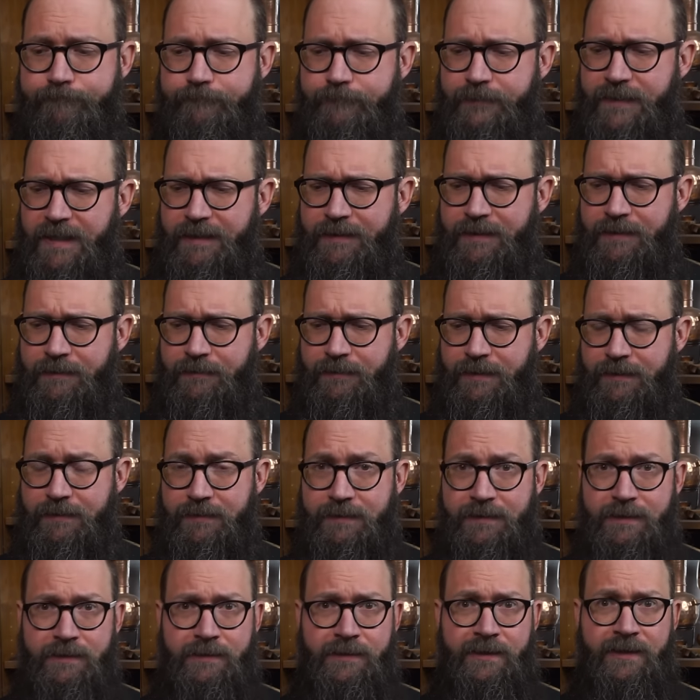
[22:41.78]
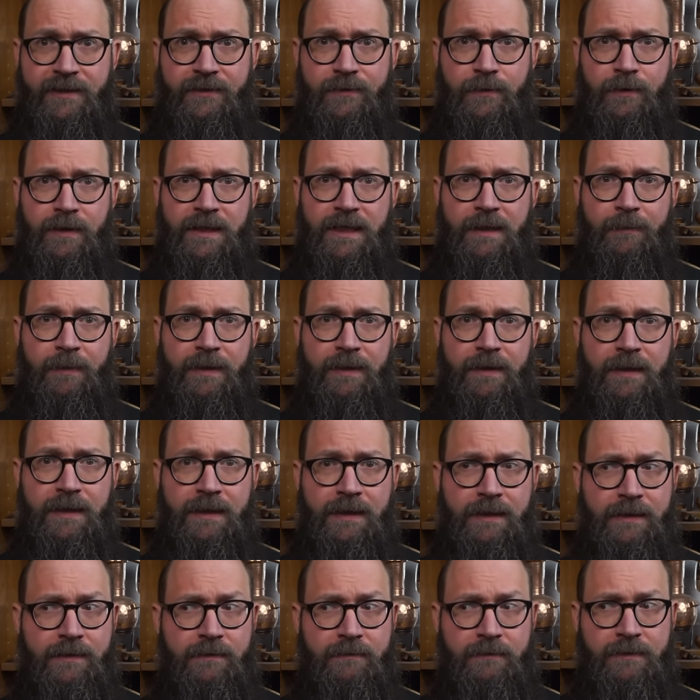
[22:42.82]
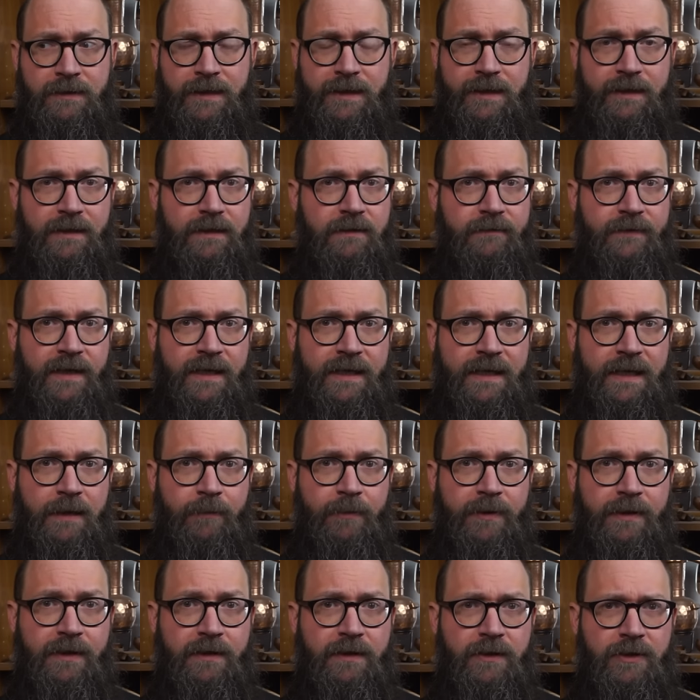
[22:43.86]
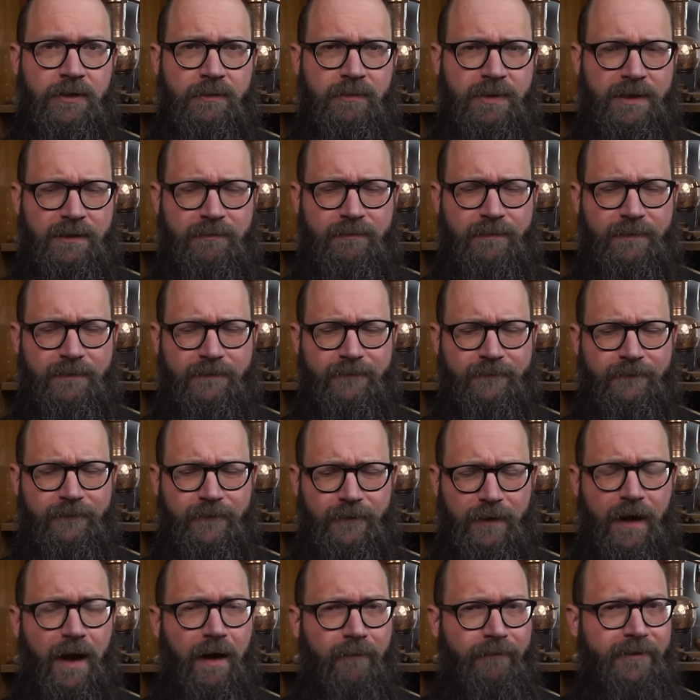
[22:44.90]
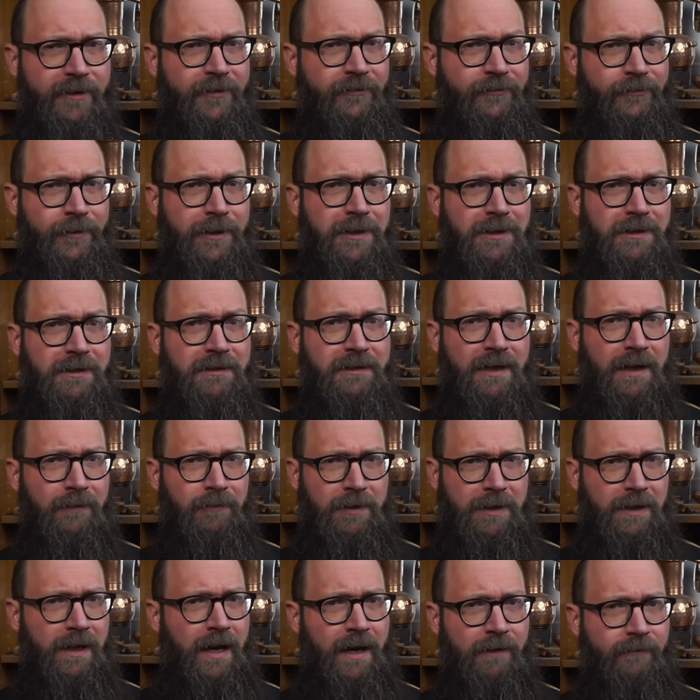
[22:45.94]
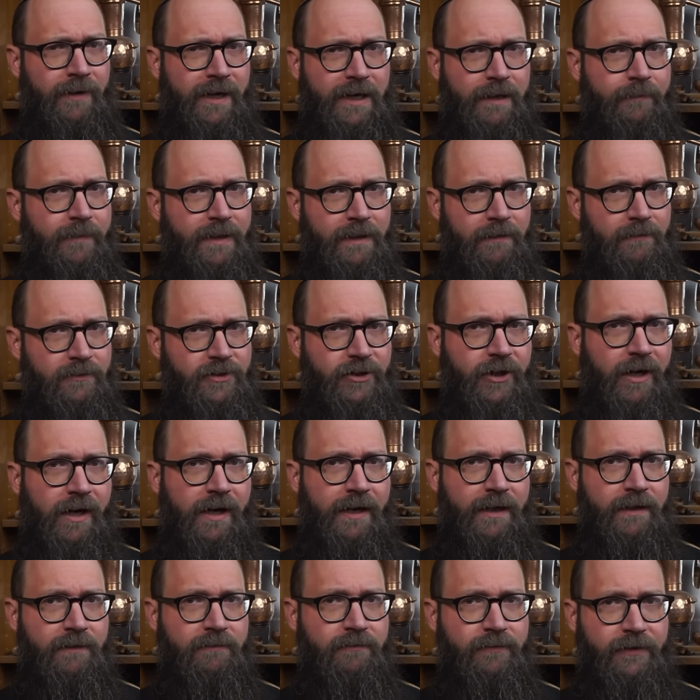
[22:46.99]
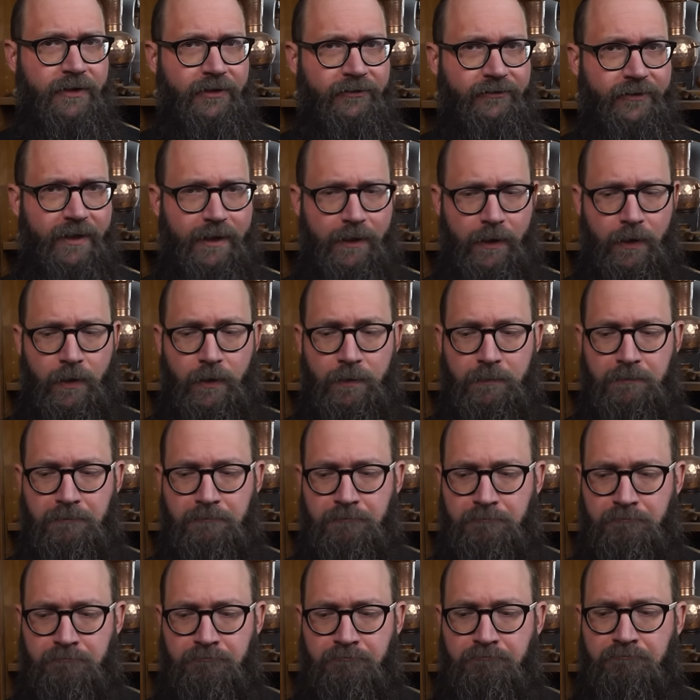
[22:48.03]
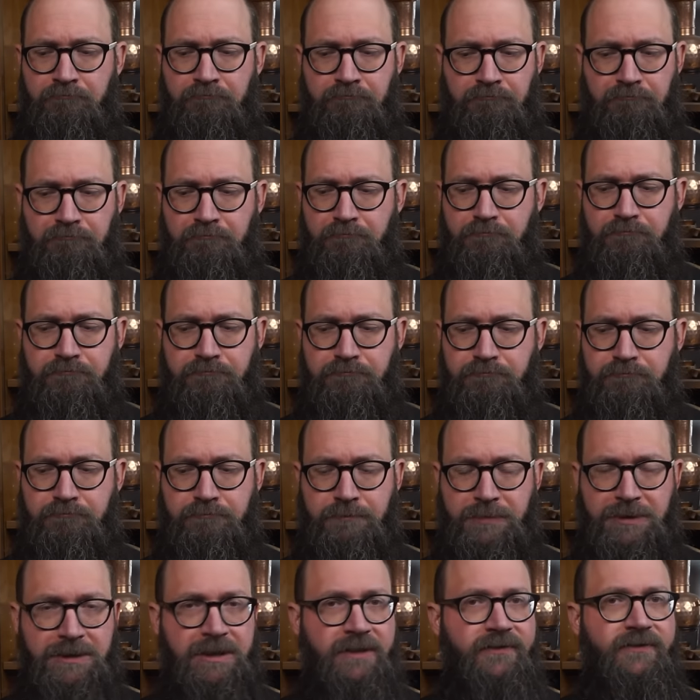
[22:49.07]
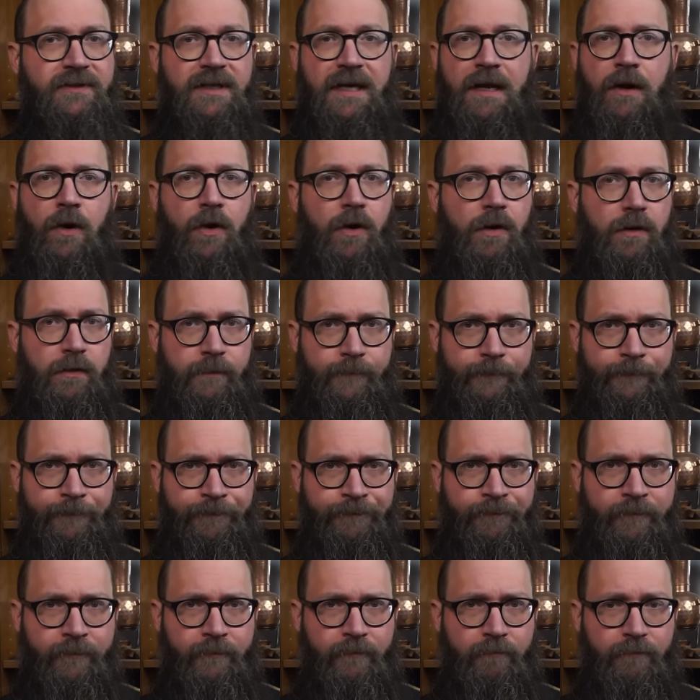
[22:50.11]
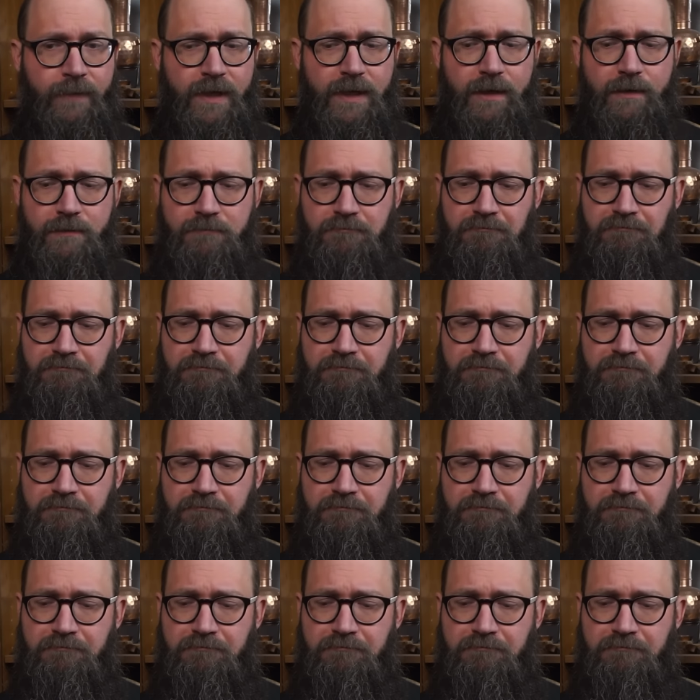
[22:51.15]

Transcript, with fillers: nothing deleterious will happen. I'll let you know if that happens too, but for obvious reasons, I would not recommend trying this at home just at all. But